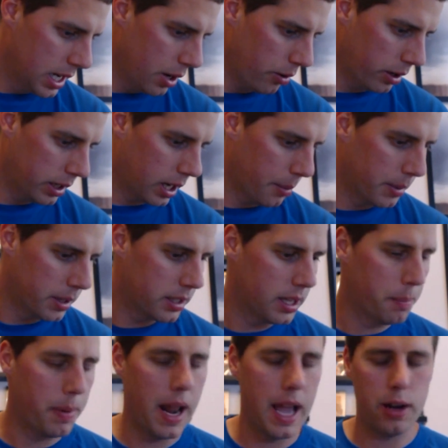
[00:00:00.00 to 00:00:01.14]
Now I'm going to come into the
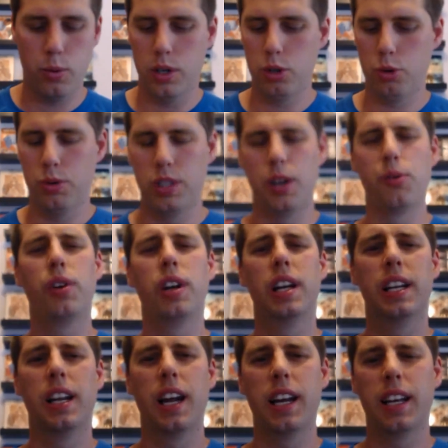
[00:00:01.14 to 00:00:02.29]
black ones, which I
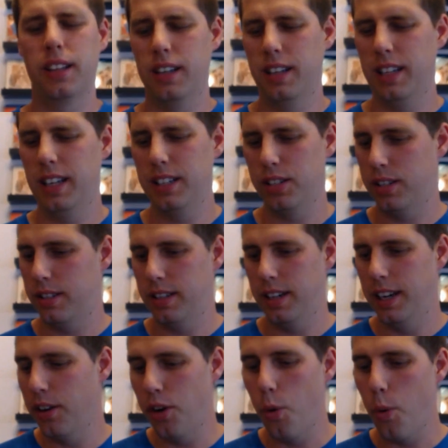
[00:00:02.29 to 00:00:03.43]
really like. I just, I
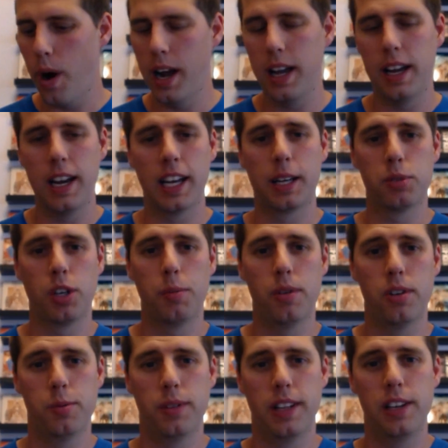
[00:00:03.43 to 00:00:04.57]
don't know why I like them so
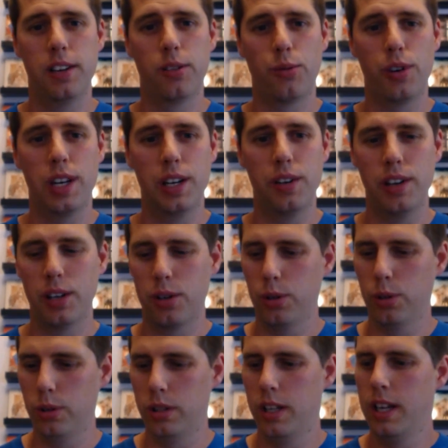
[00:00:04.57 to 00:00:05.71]
much, but they look really, really
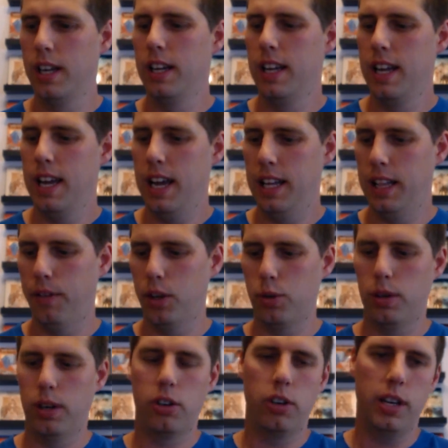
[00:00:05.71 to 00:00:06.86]
cool. And the first
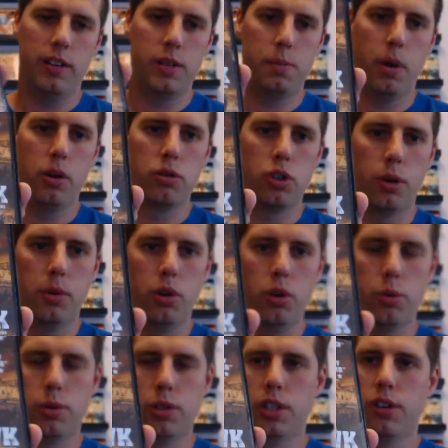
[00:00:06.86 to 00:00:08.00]
one I got here is Bone
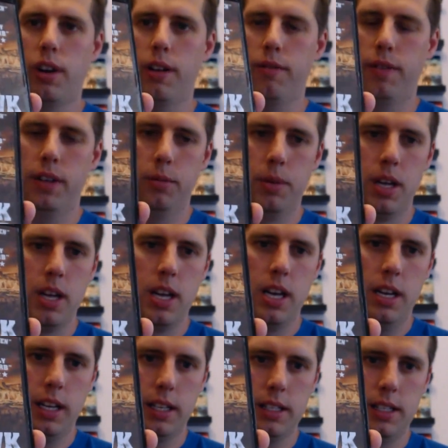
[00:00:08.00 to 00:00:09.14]
Tomahawk, which is a great film.
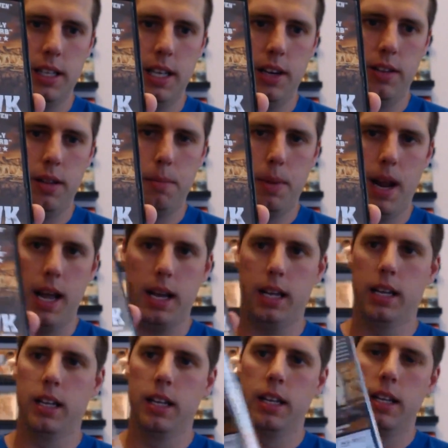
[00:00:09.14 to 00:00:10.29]
You can see here in the black,
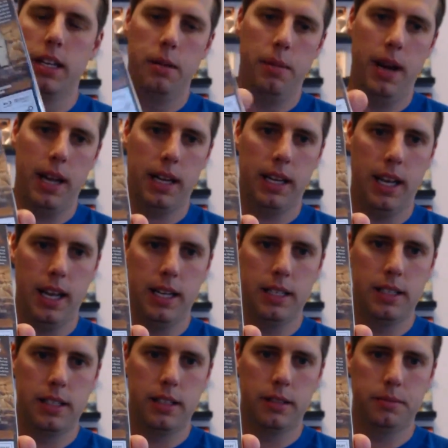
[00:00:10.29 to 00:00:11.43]
black
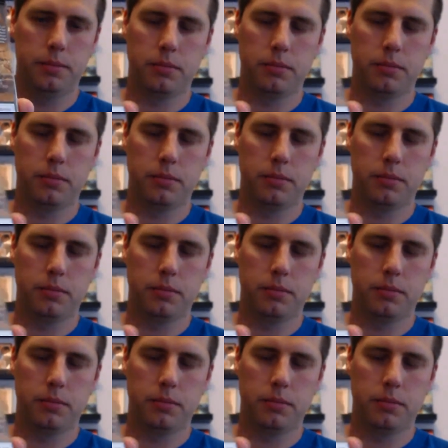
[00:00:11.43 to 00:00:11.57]
case.